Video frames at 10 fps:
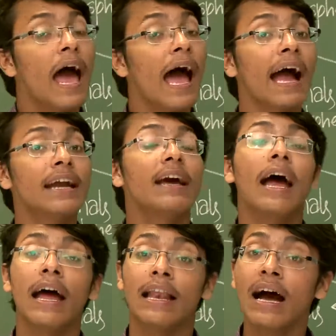And
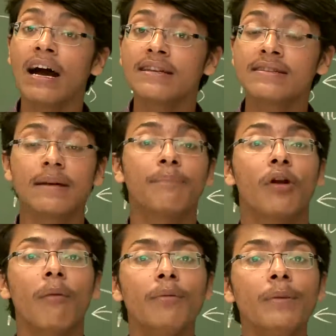alas, the
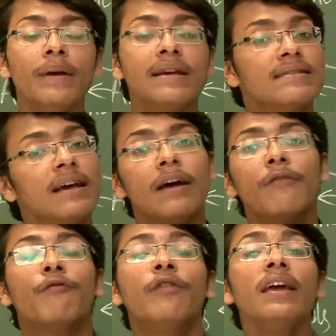problem is
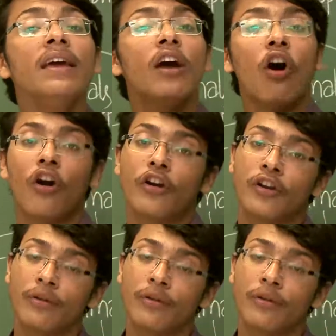we or